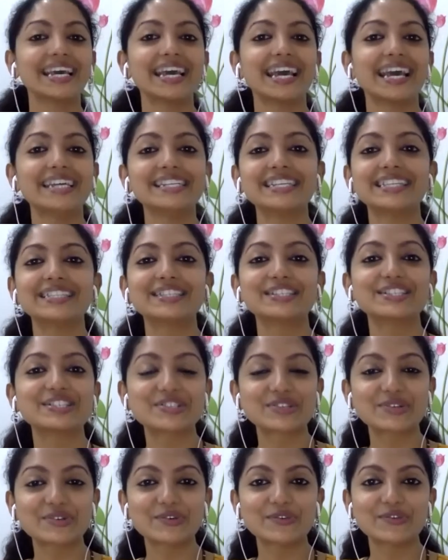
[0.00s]
And in this
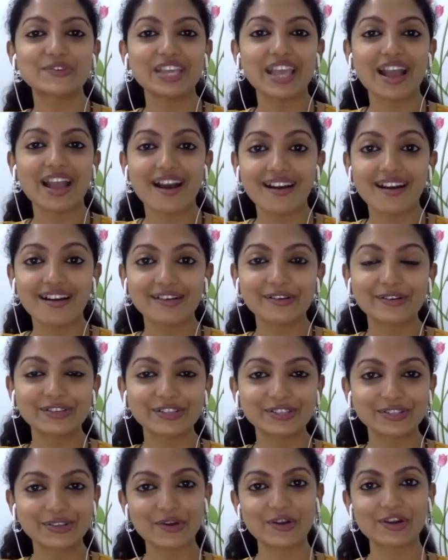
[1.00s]
show, we are going
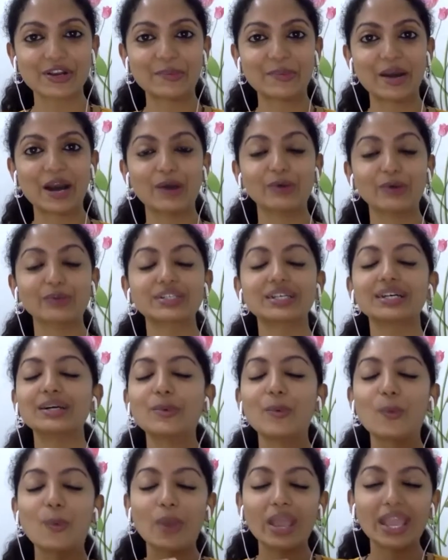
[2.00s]
to talk about
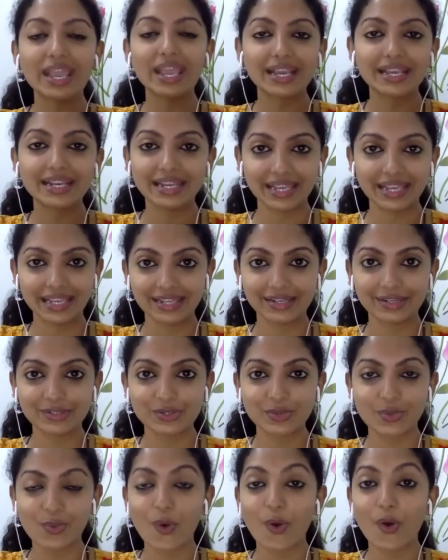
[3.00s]
awakening
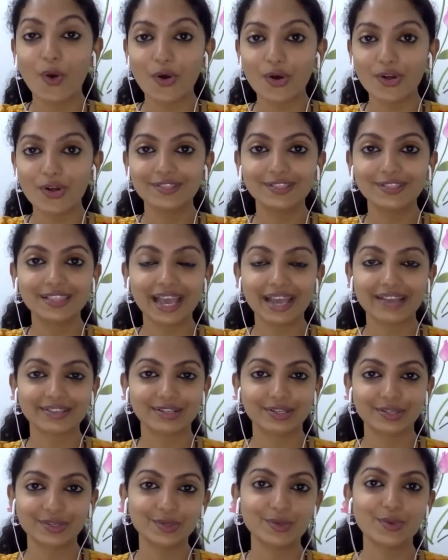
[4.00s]
to all that
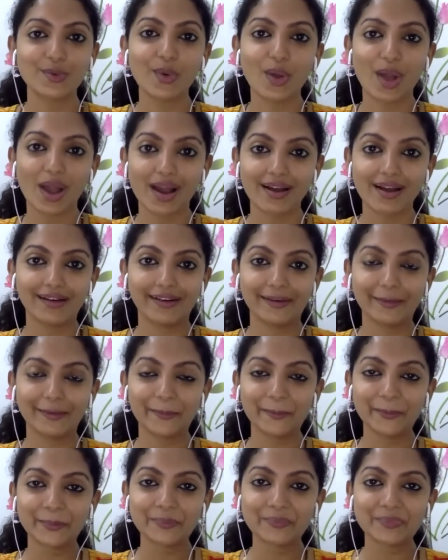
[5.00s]
you are
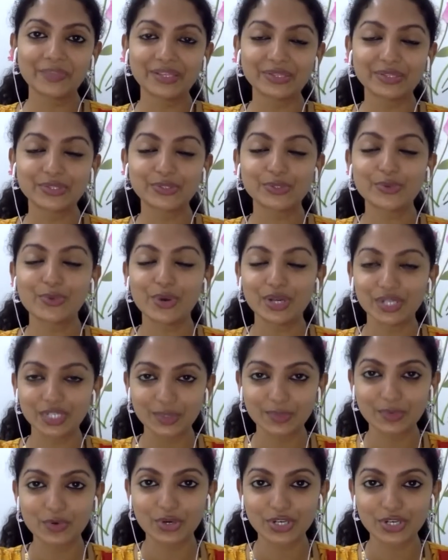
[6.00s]
through
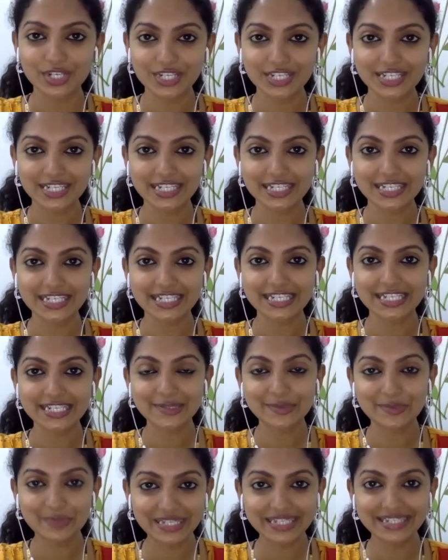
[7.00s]
quantum consciousness
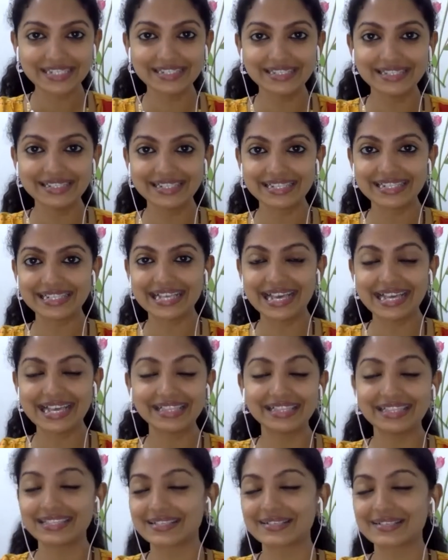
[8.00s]
experience.
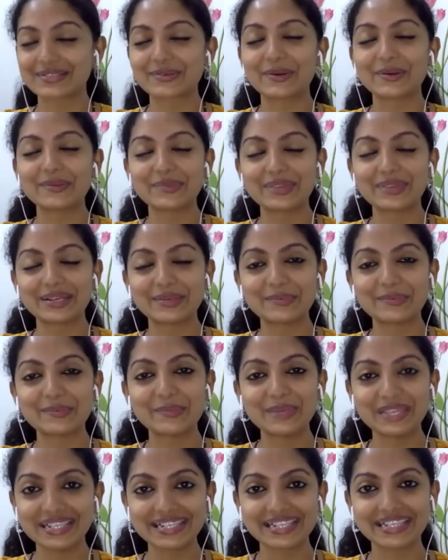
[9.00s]
And this is going to be an
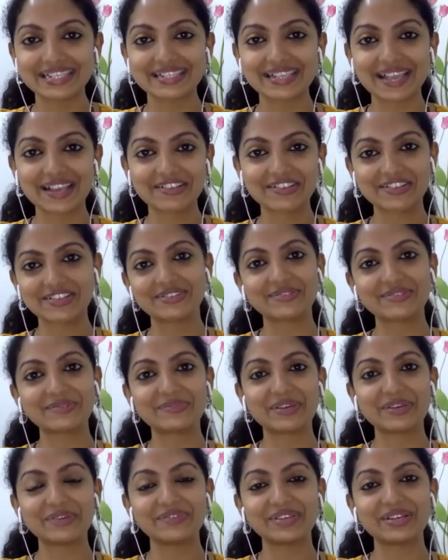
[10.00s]
amazing session
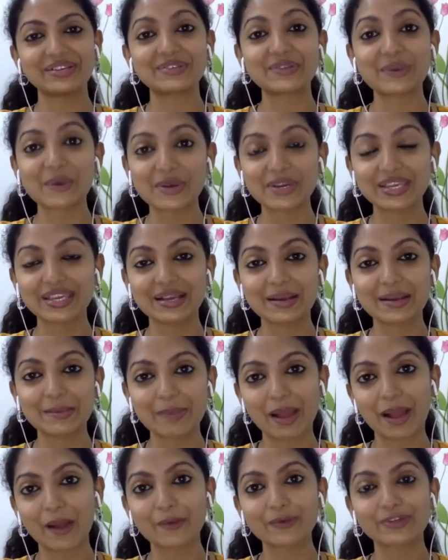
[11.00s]
where we are talking
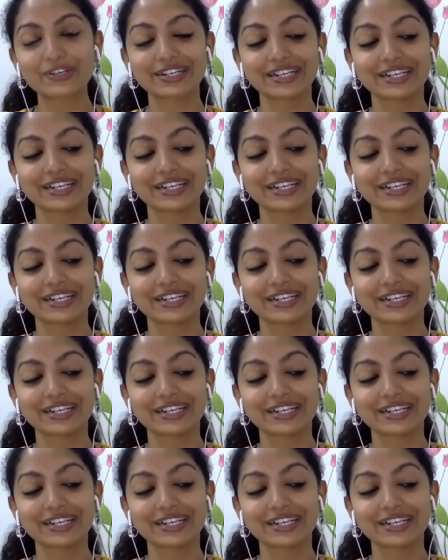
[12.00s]
about